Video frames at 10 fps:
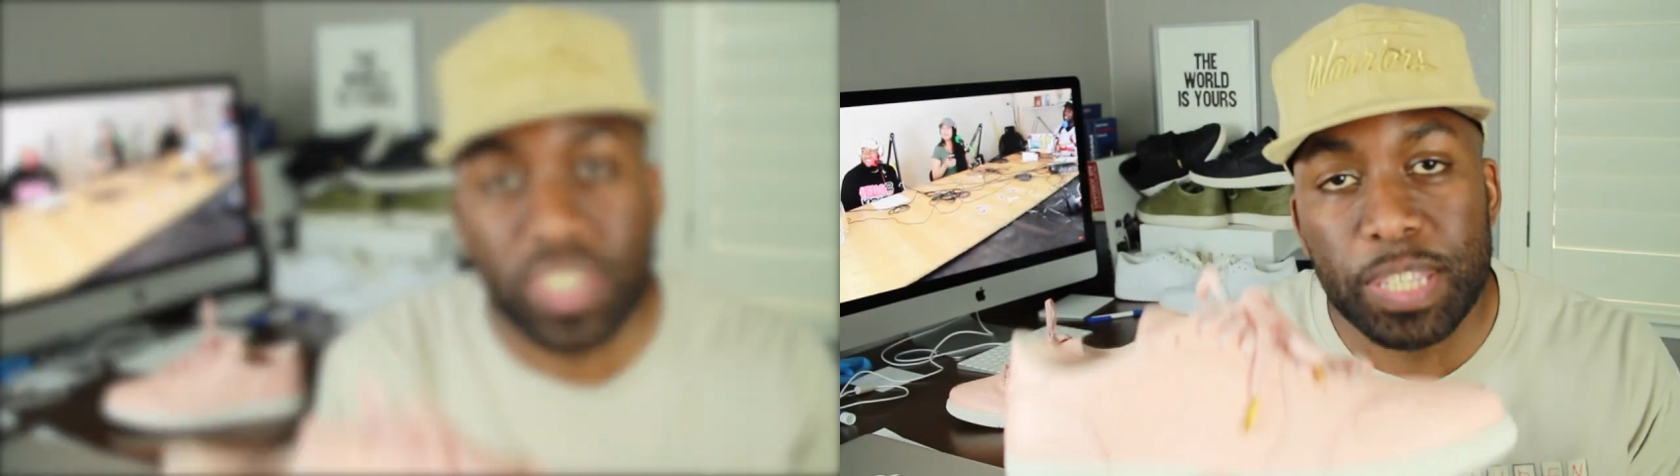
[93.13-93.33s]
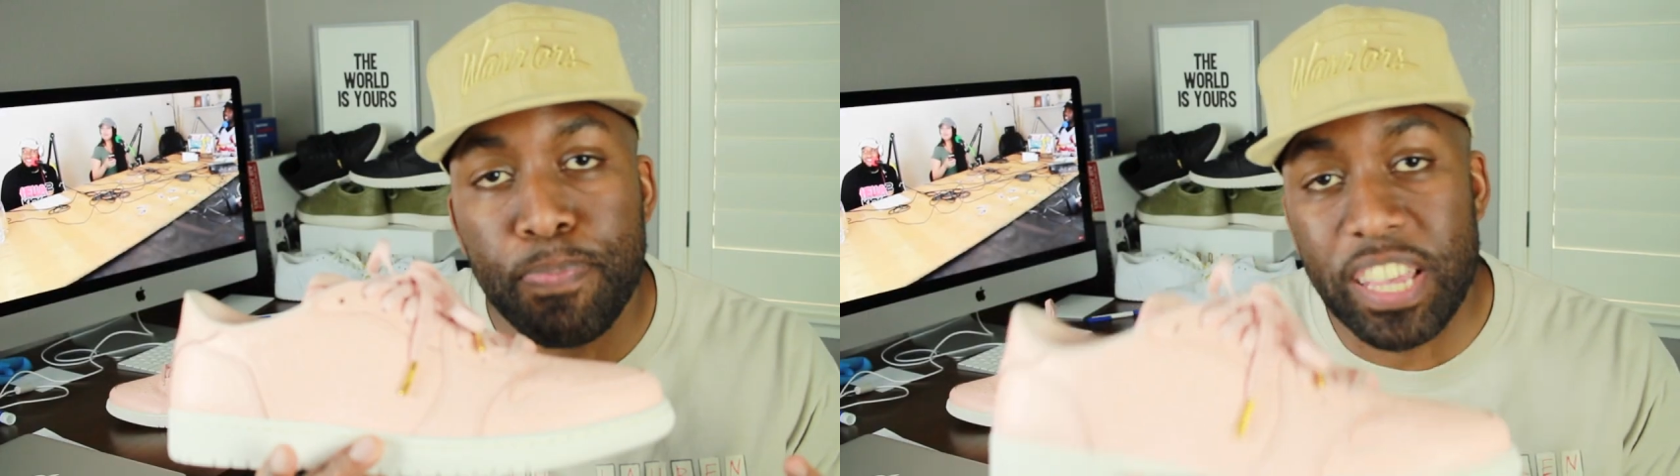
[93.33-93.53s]

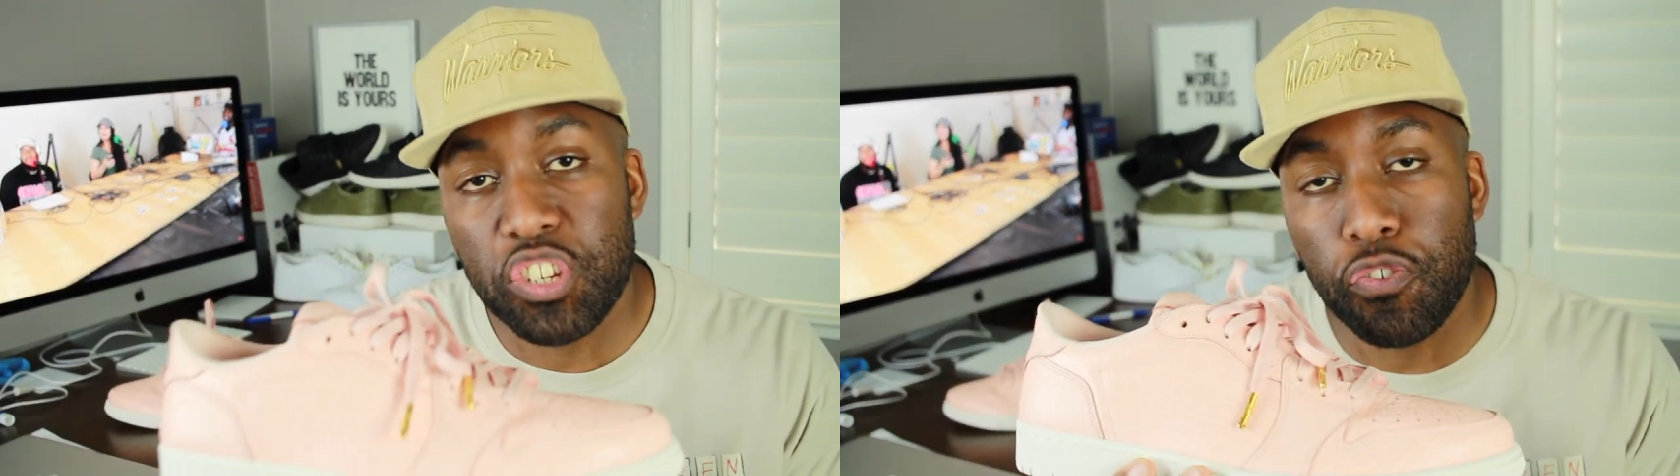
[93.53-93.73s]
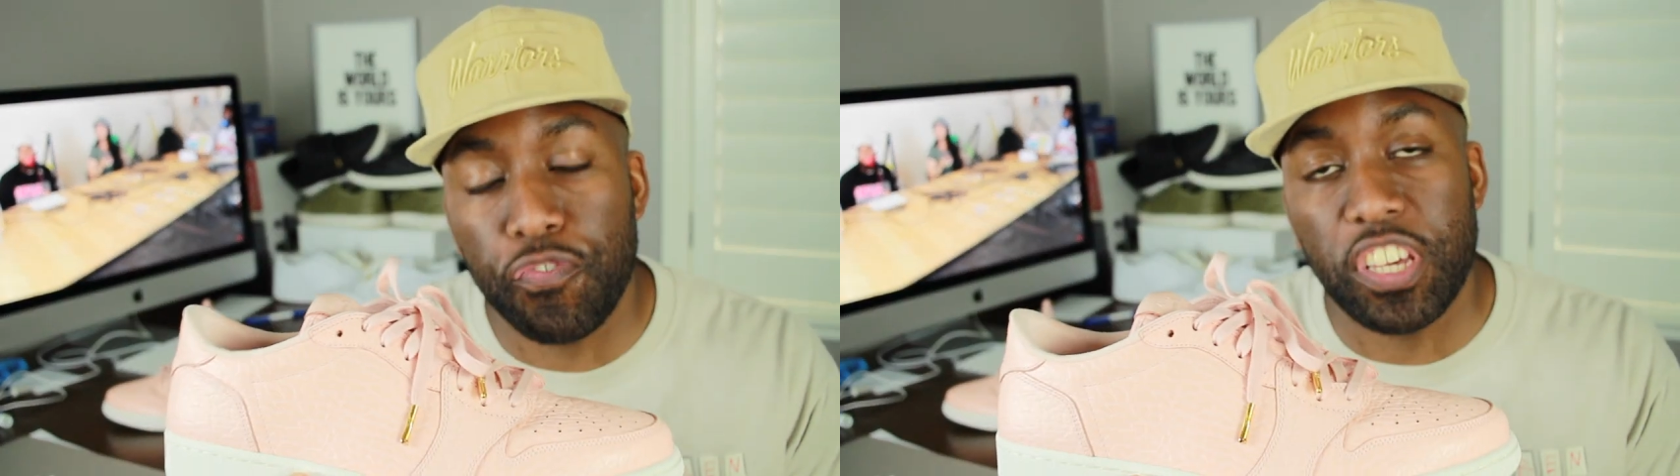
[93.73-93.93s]
a
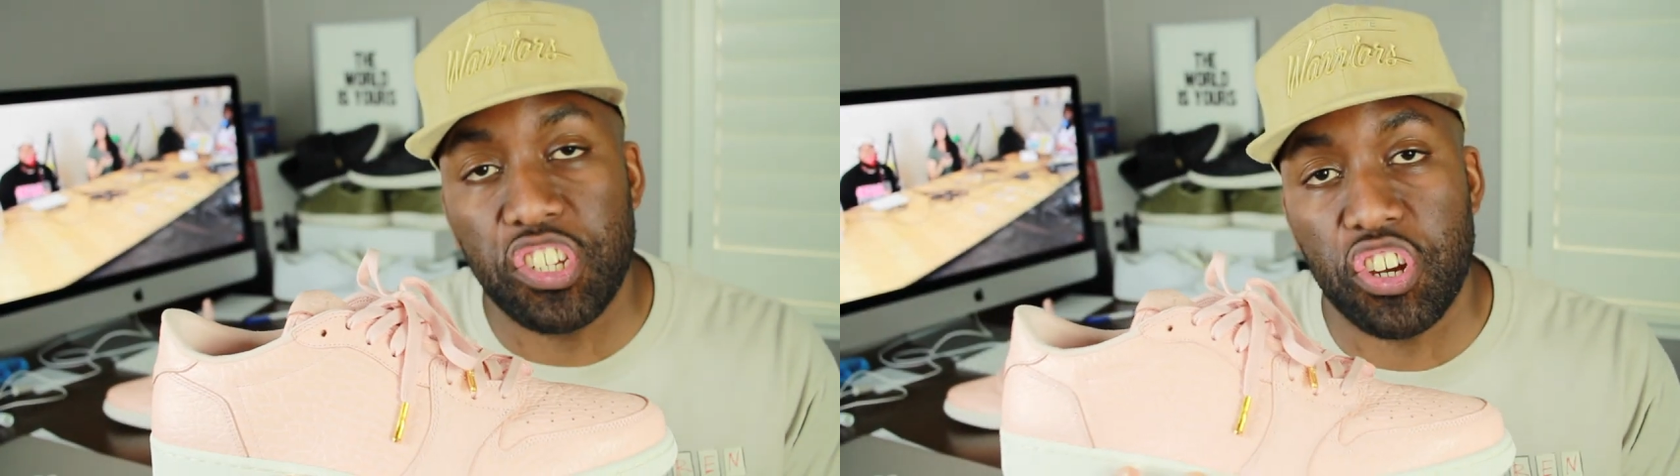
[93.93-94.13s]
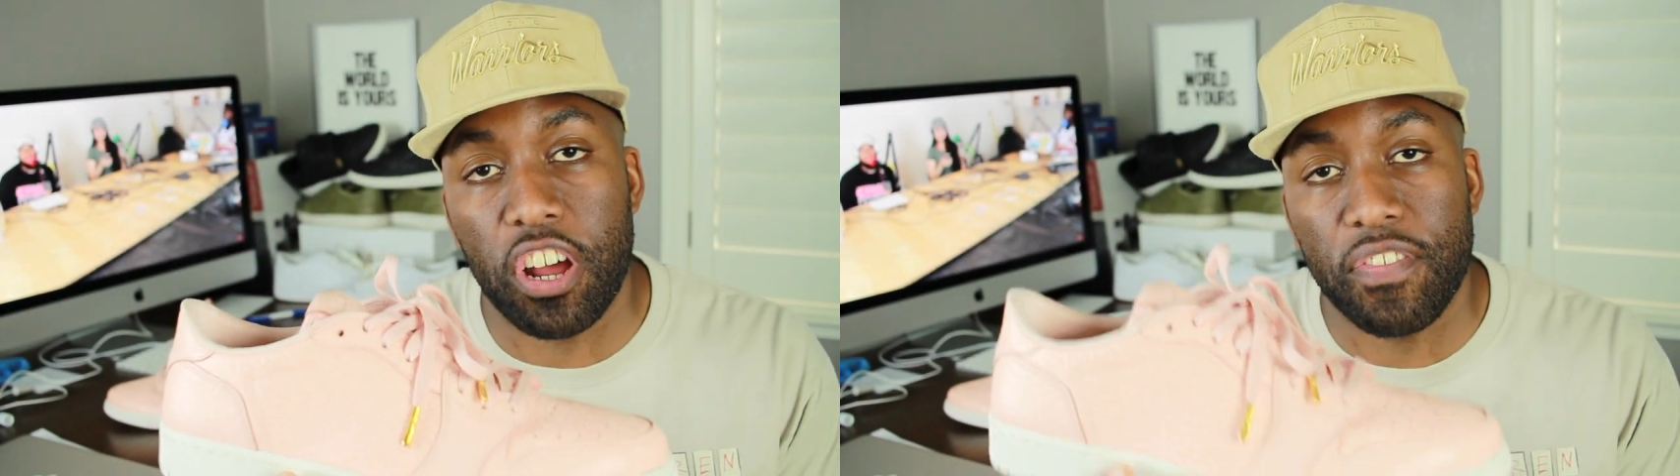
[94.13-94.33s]
special
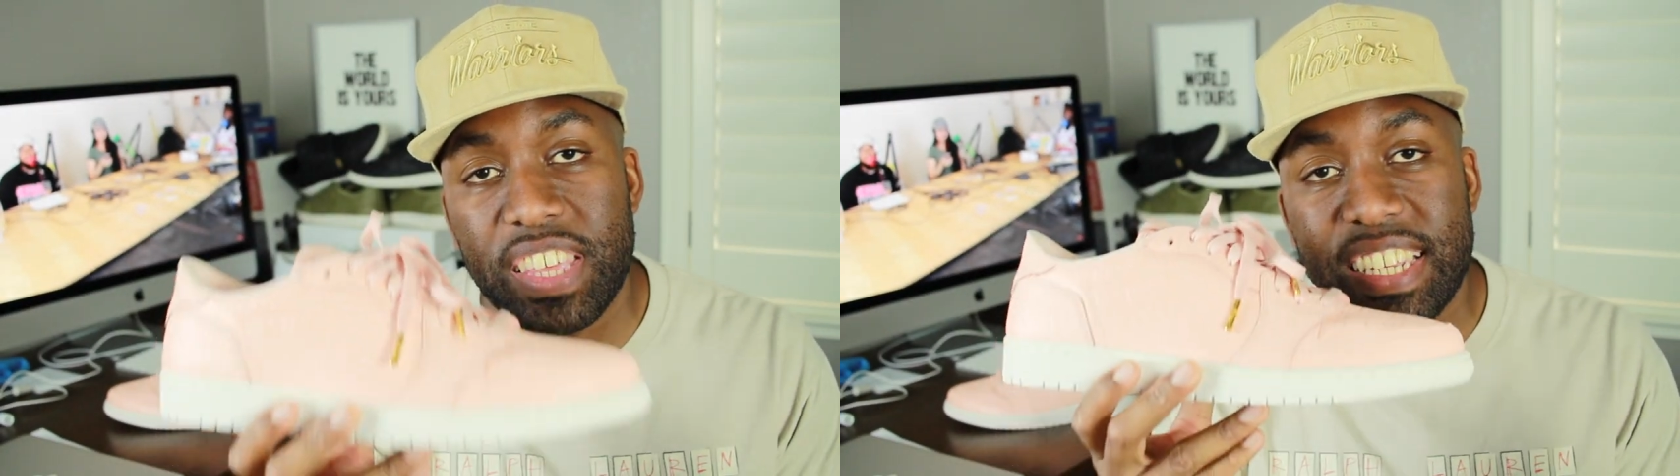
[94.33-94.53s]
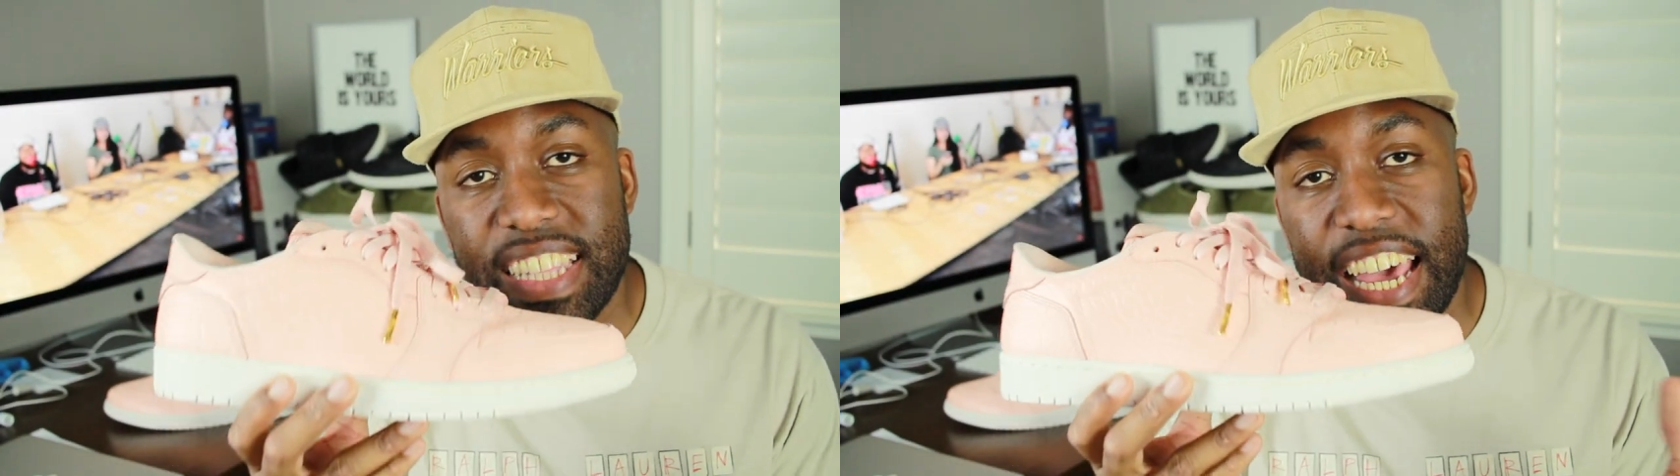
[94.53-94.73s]
feature of
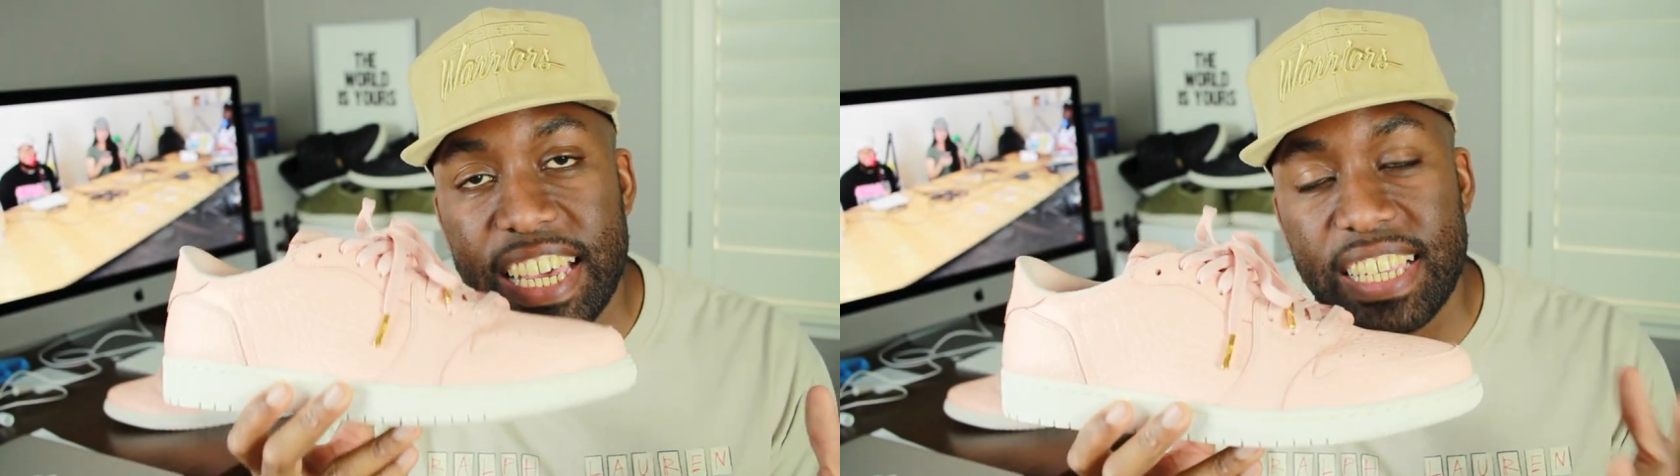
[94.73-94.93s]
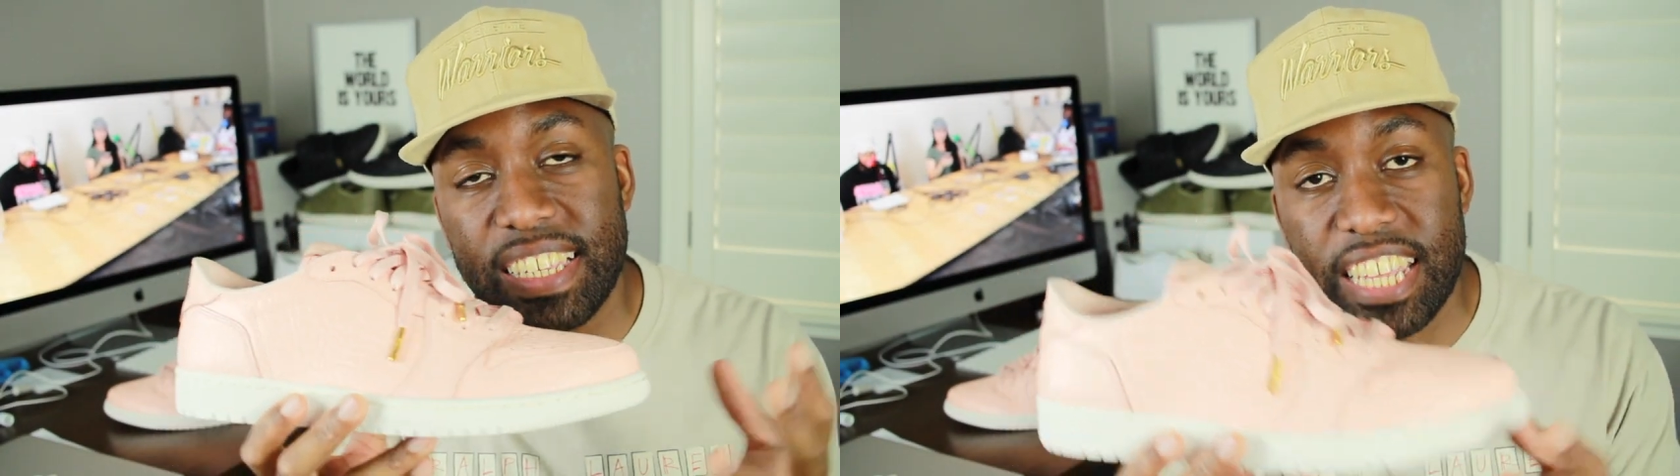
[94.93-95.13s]
this
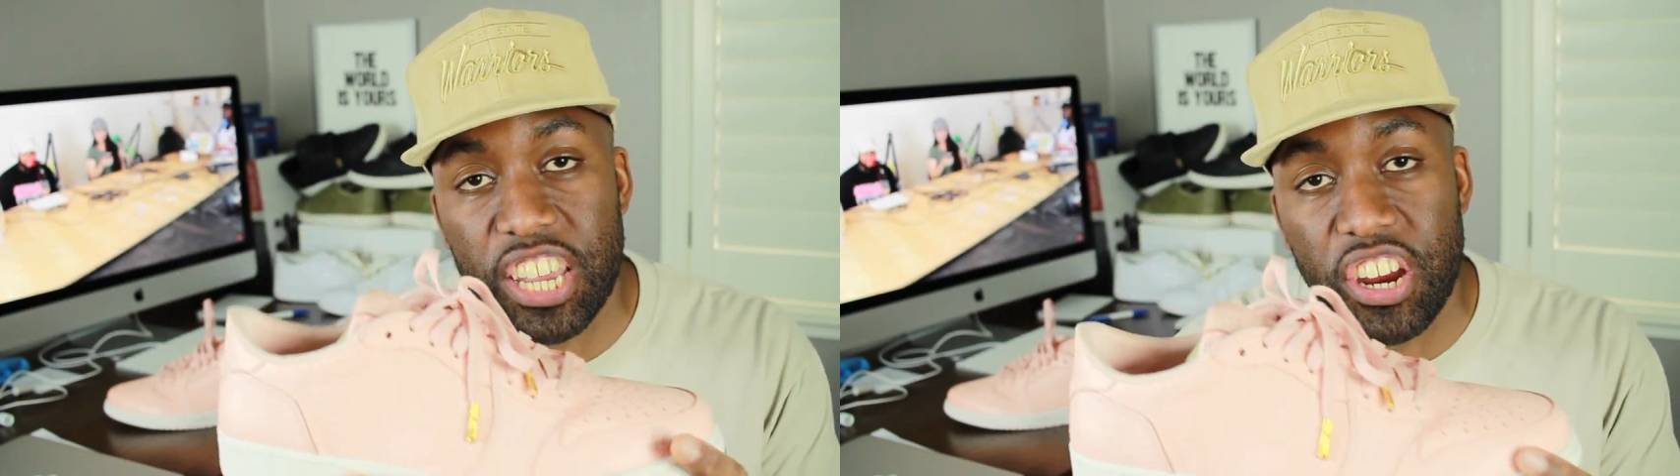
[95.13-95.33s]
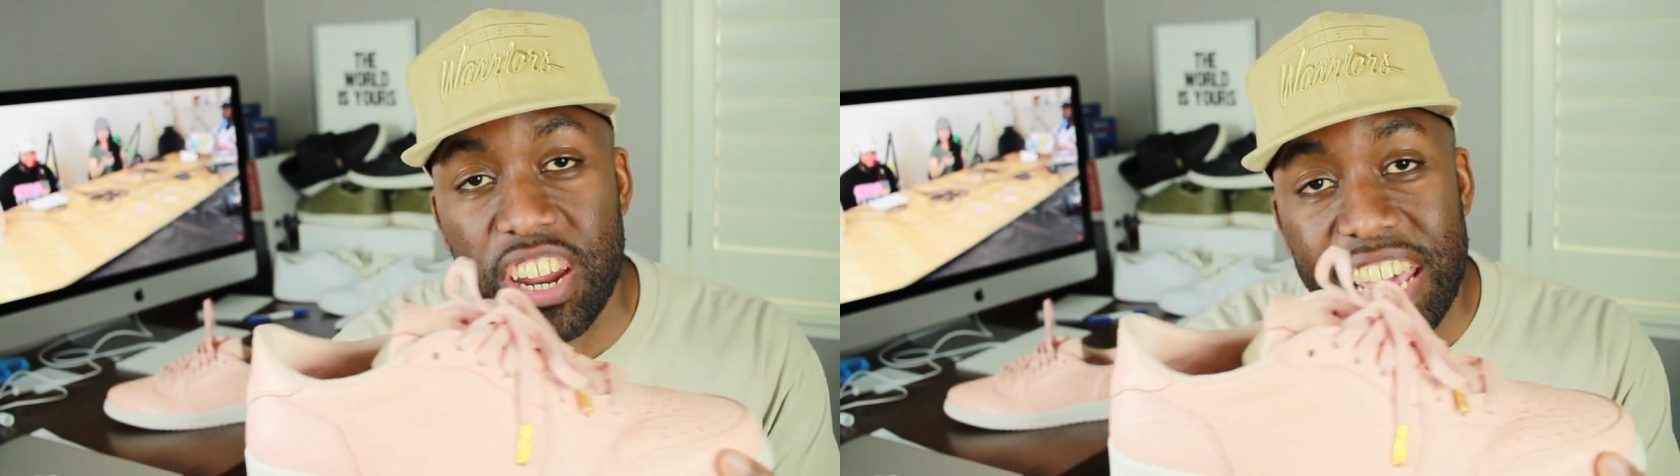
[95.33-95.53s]
Nike
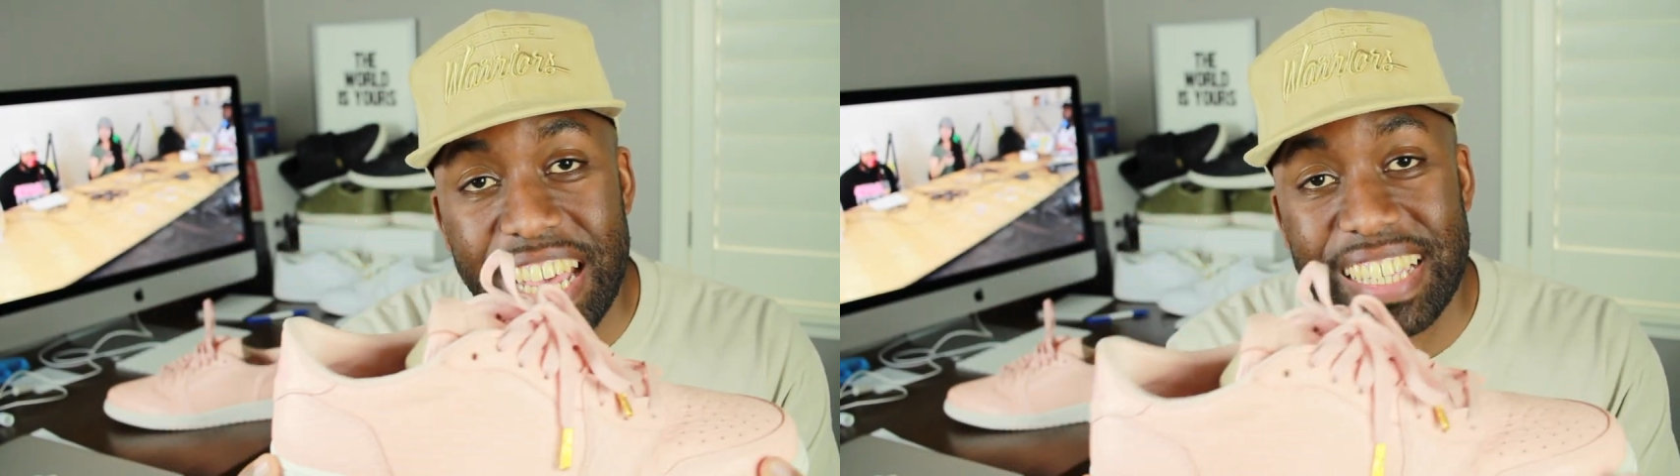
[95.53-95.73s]
sneaker